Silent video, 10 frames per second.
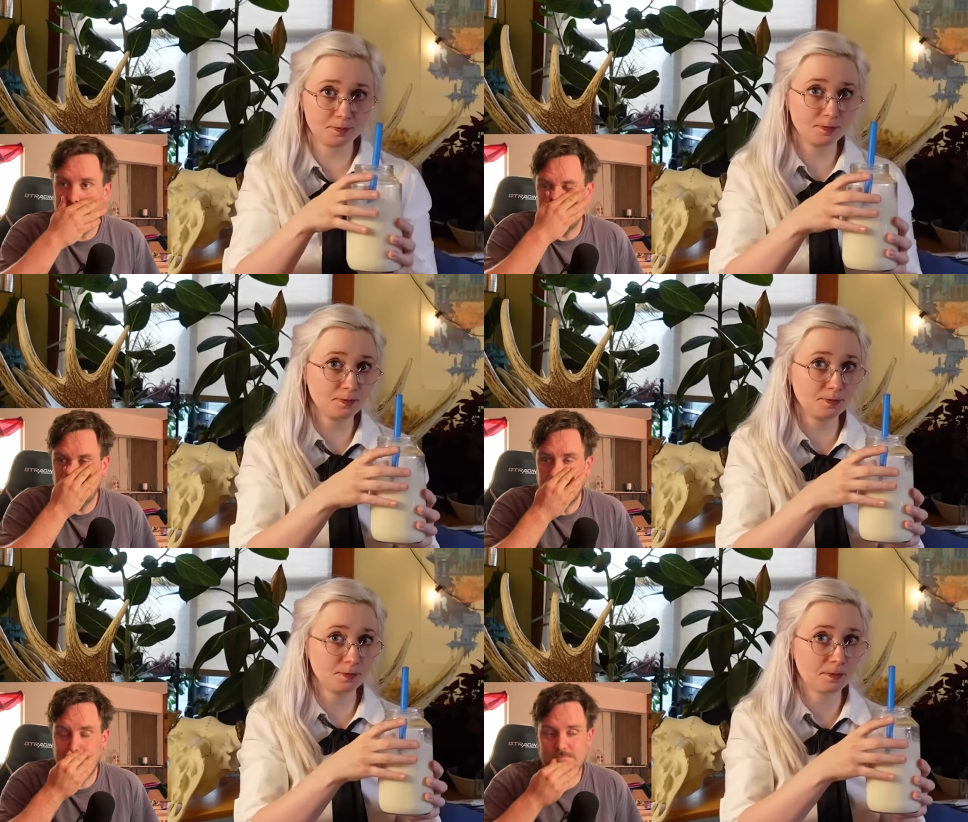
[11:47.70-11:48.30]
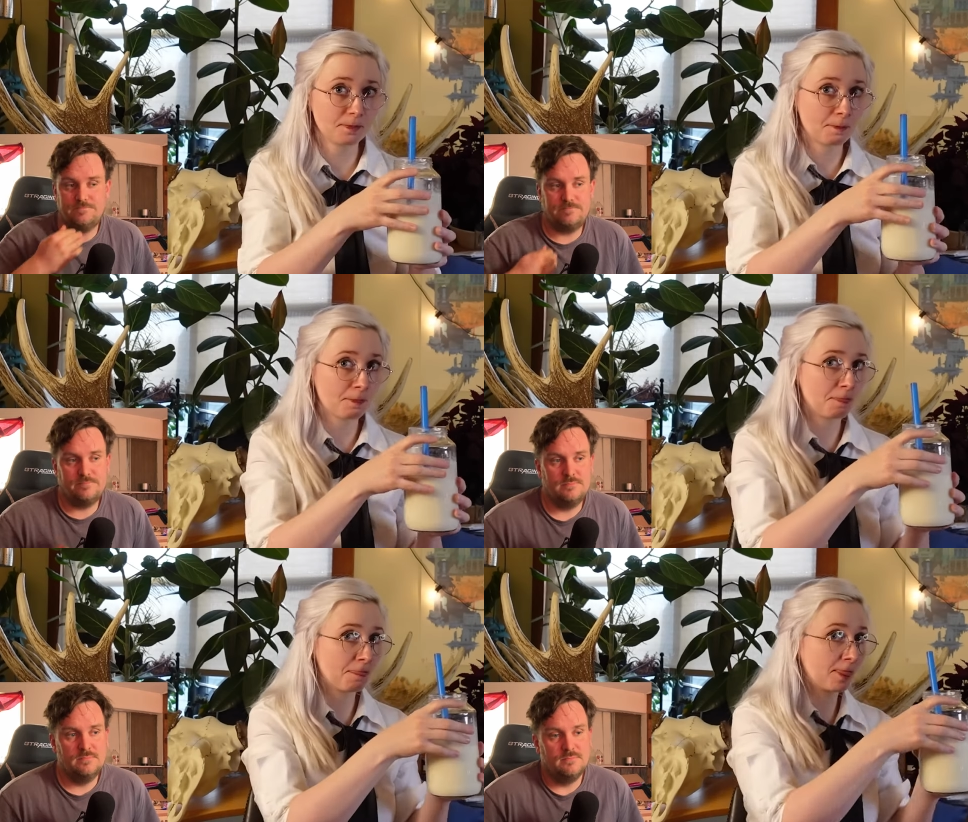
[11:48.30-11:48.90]

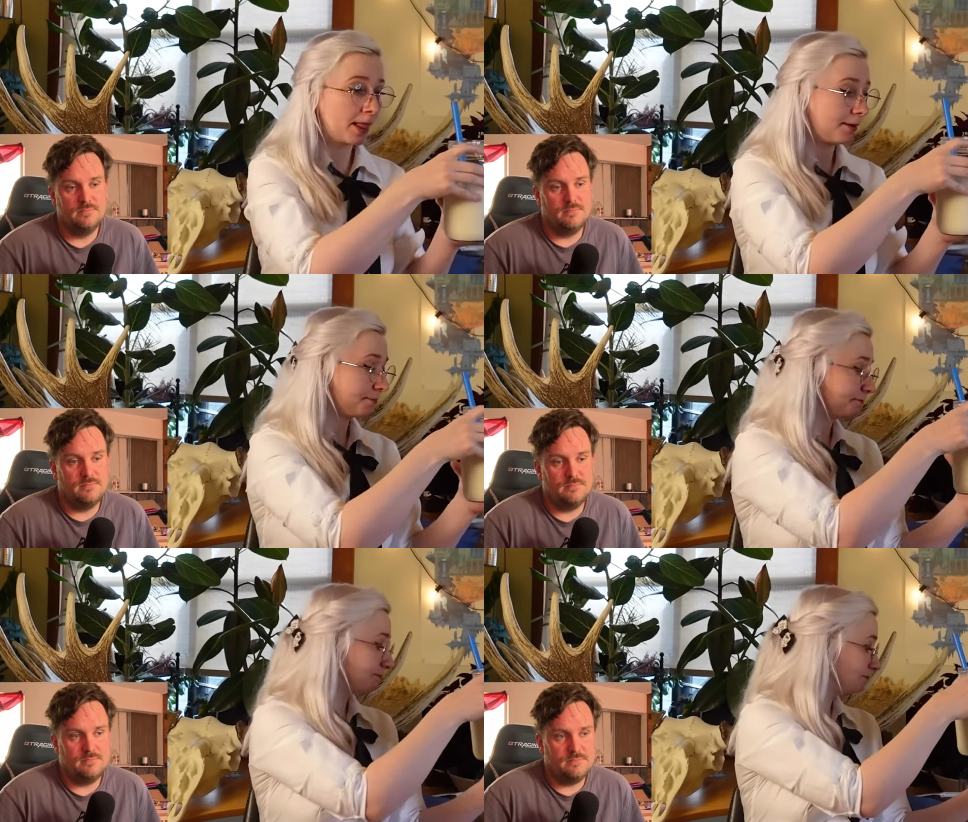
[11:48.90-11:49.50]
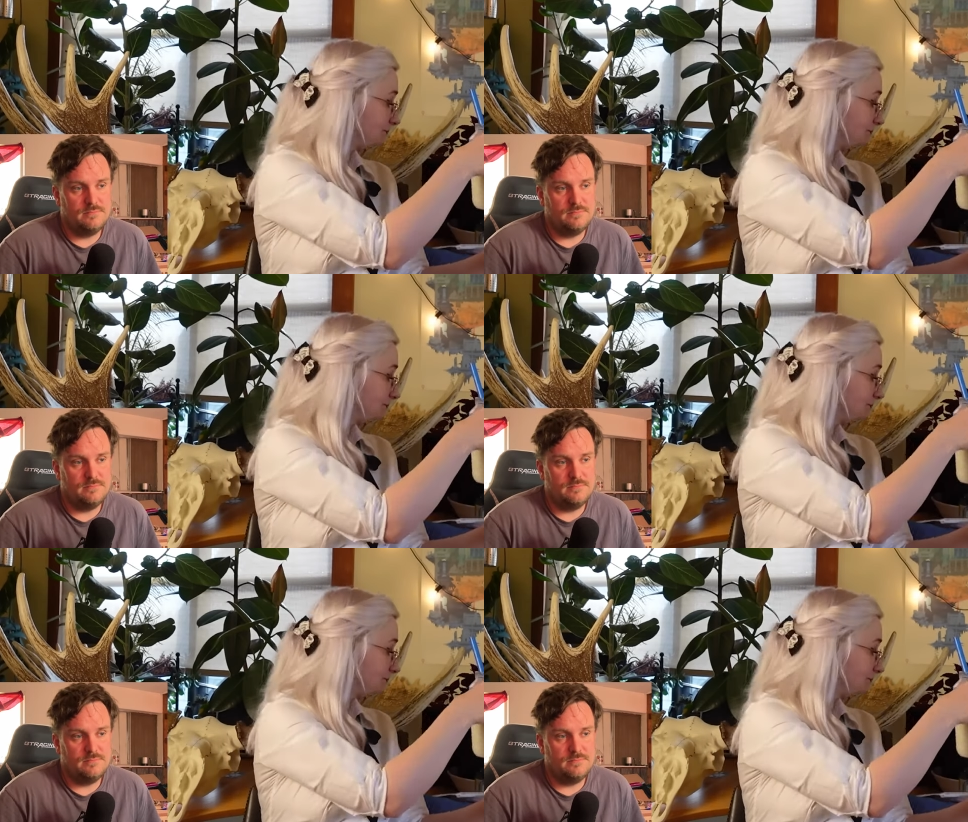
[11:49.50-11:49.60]
(silence)